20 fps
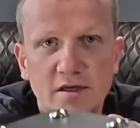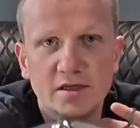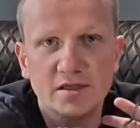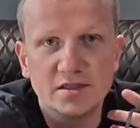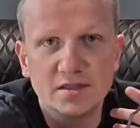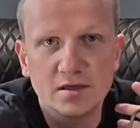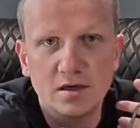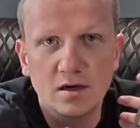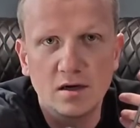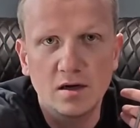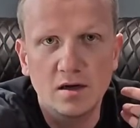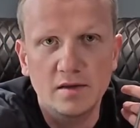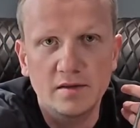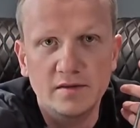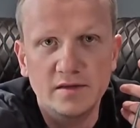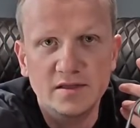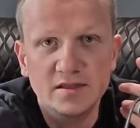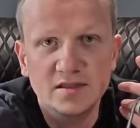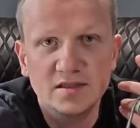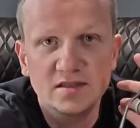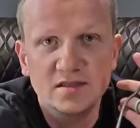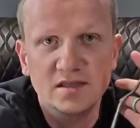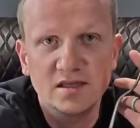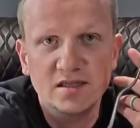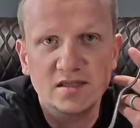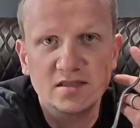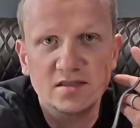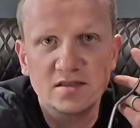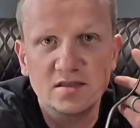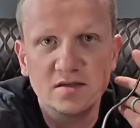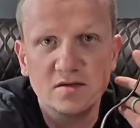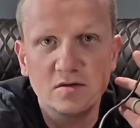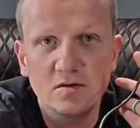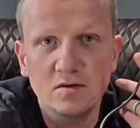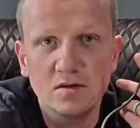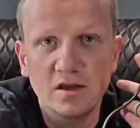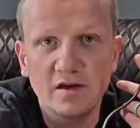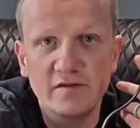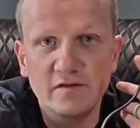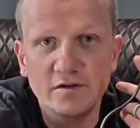It is not. This is a
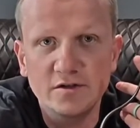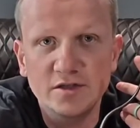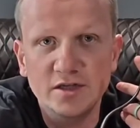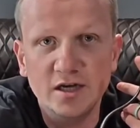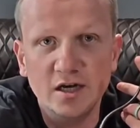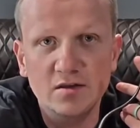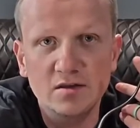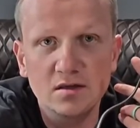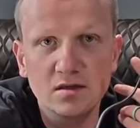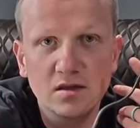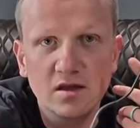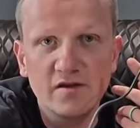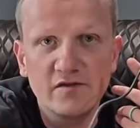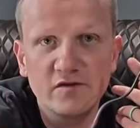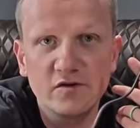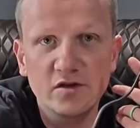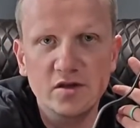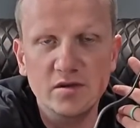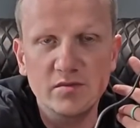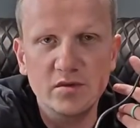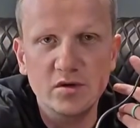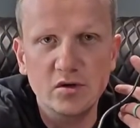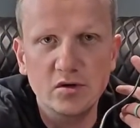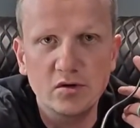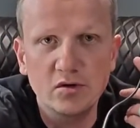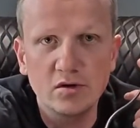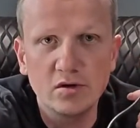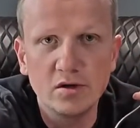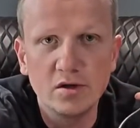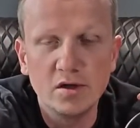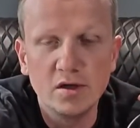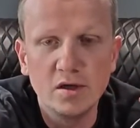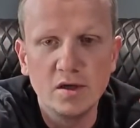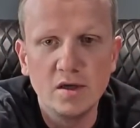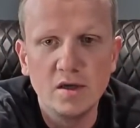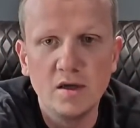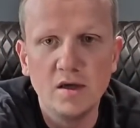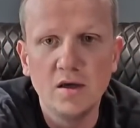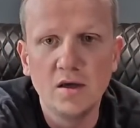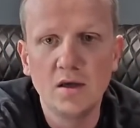single lever. Check out the lever in the middle
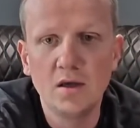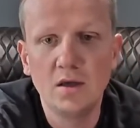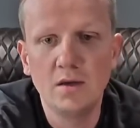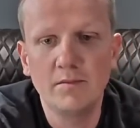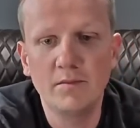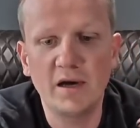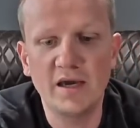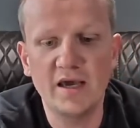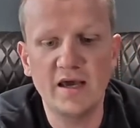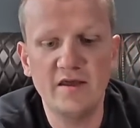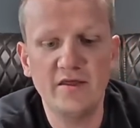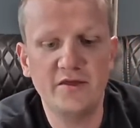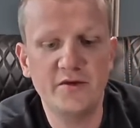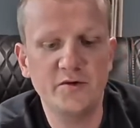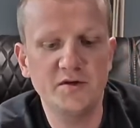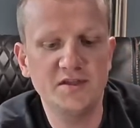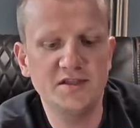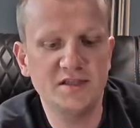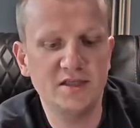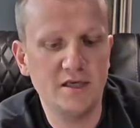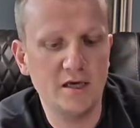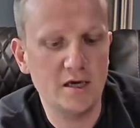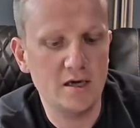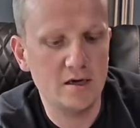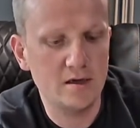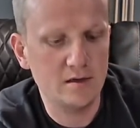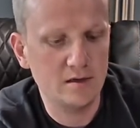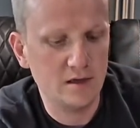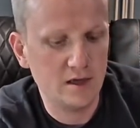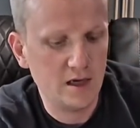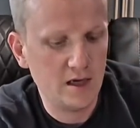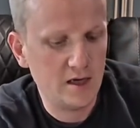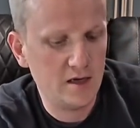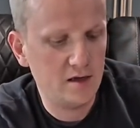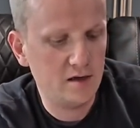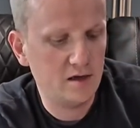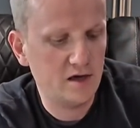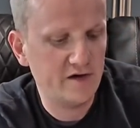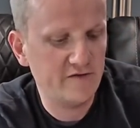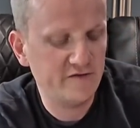by N3ZN.
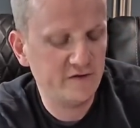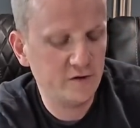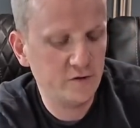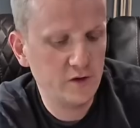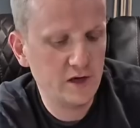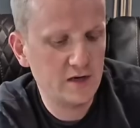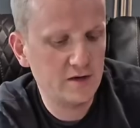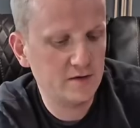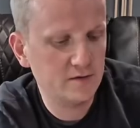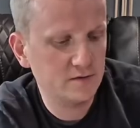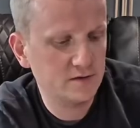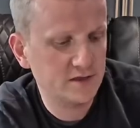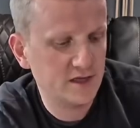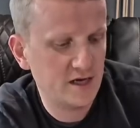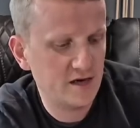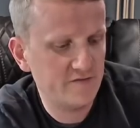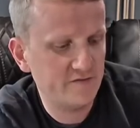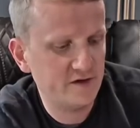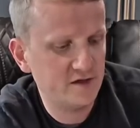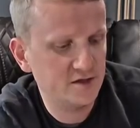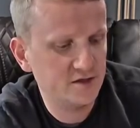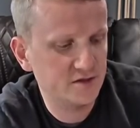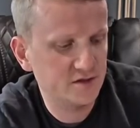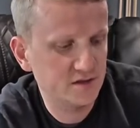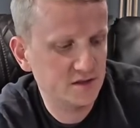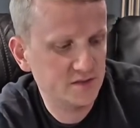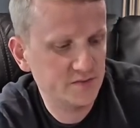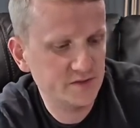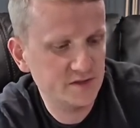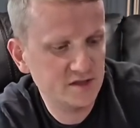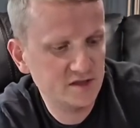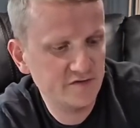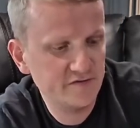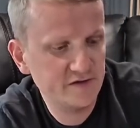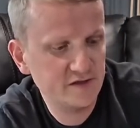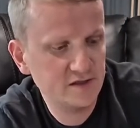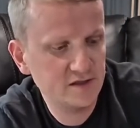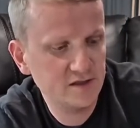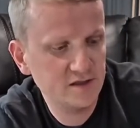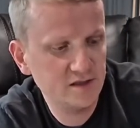And I flew out to Hamvention
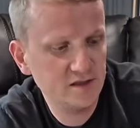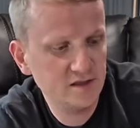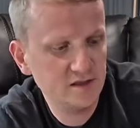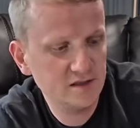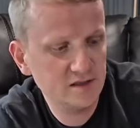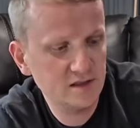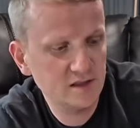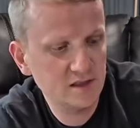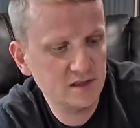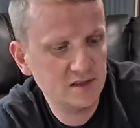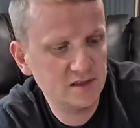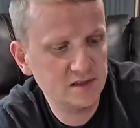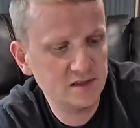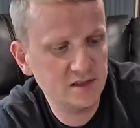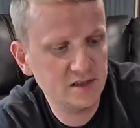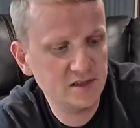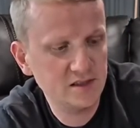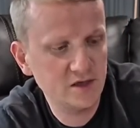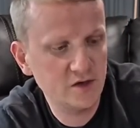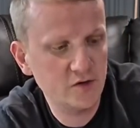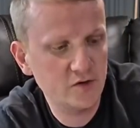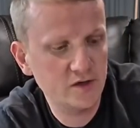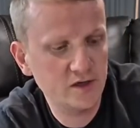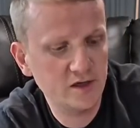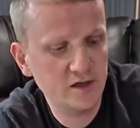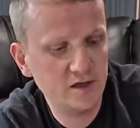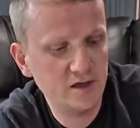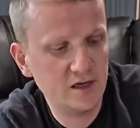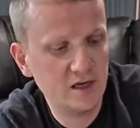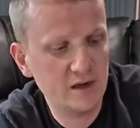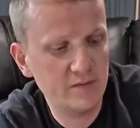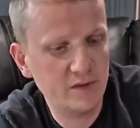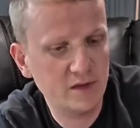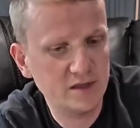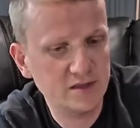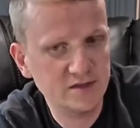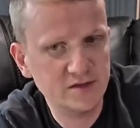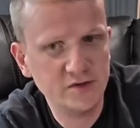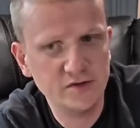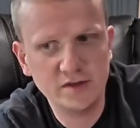specifically to see Tony, and I
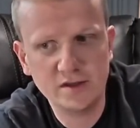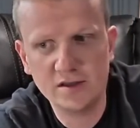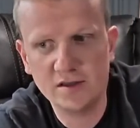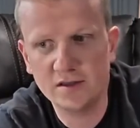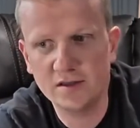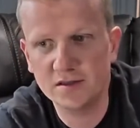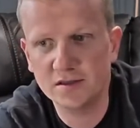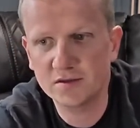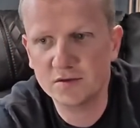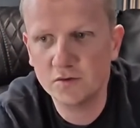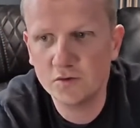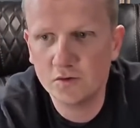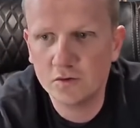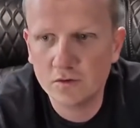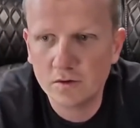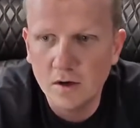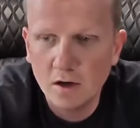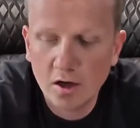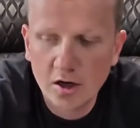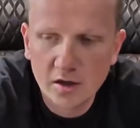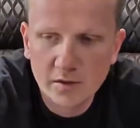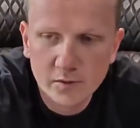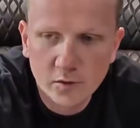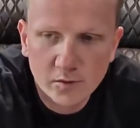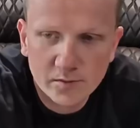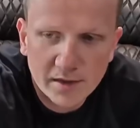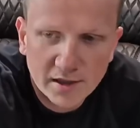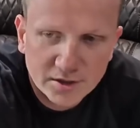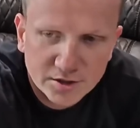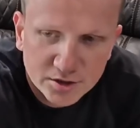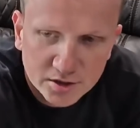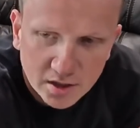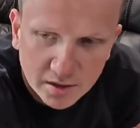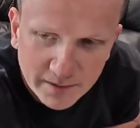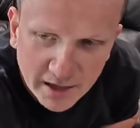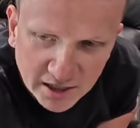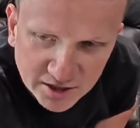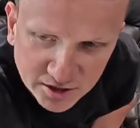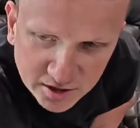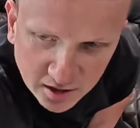bought 2 keys. Ooh, honorable mention. I'm
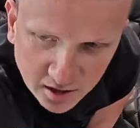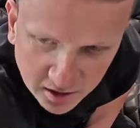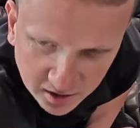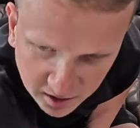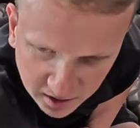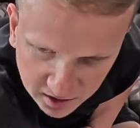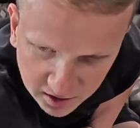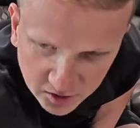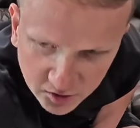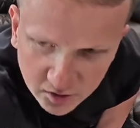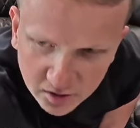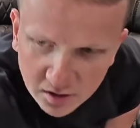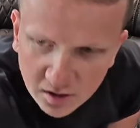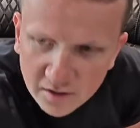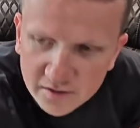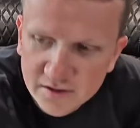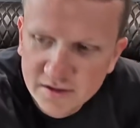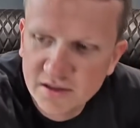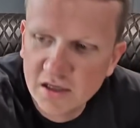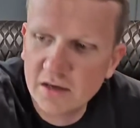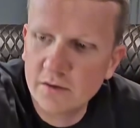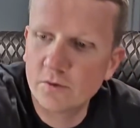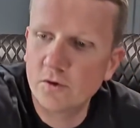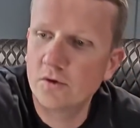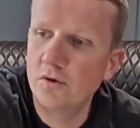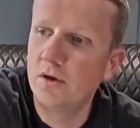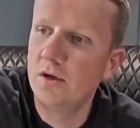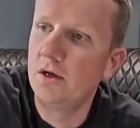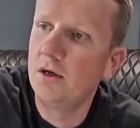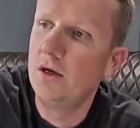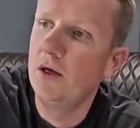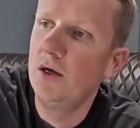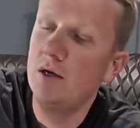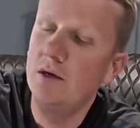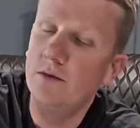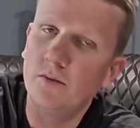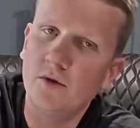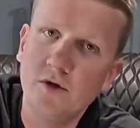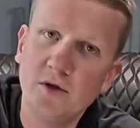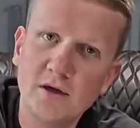actually not going to include it on the table,
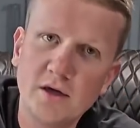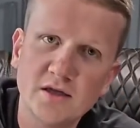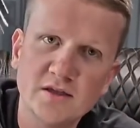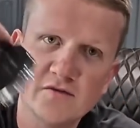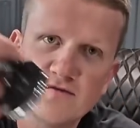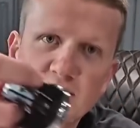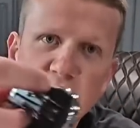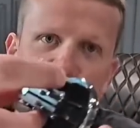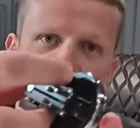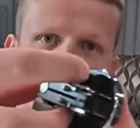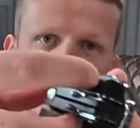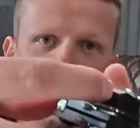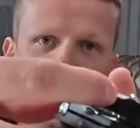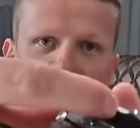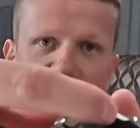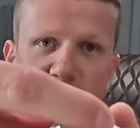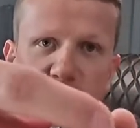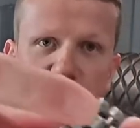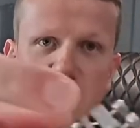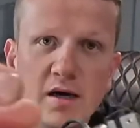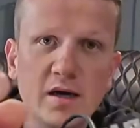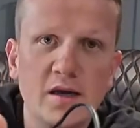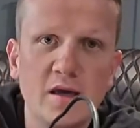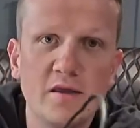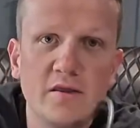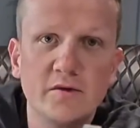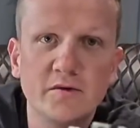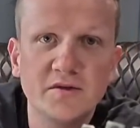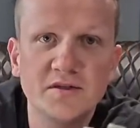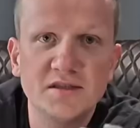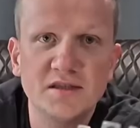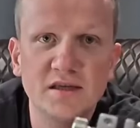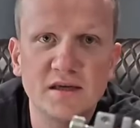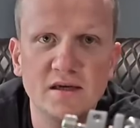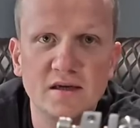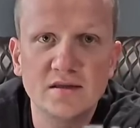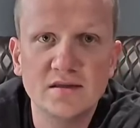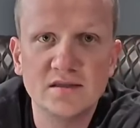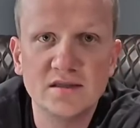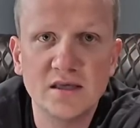but you guys have definitely seen my
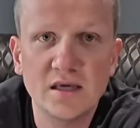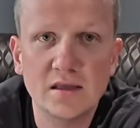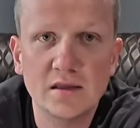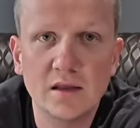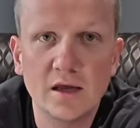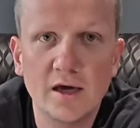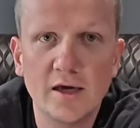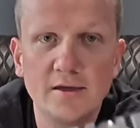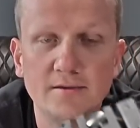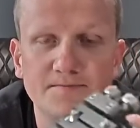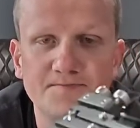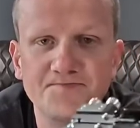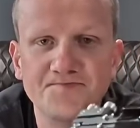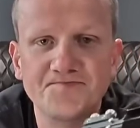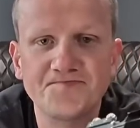N3ZN ZN Lite.